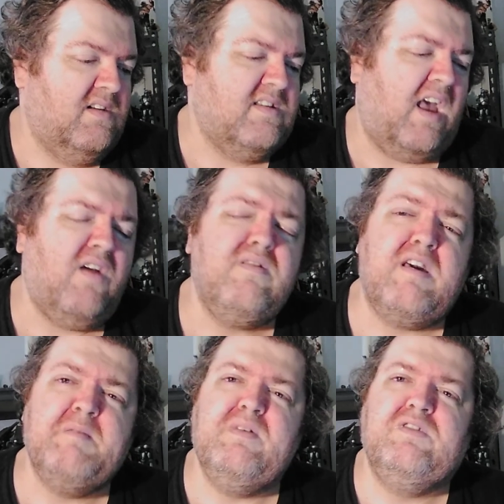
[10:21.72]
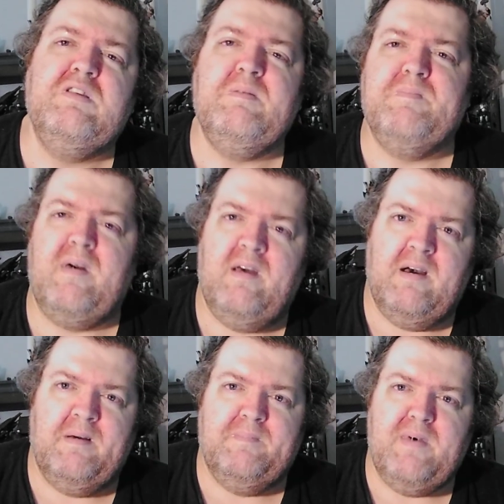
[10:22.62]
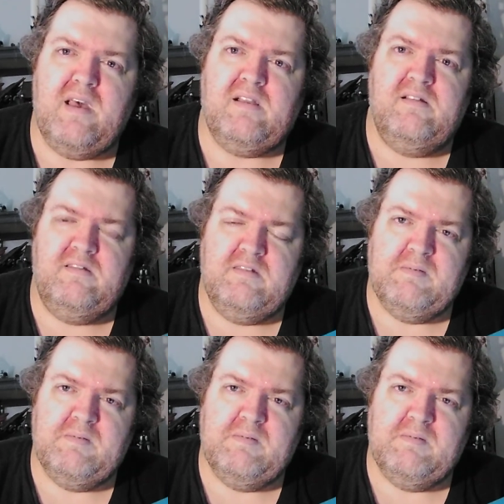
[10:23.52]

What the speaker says: Because I don't think it'd be too big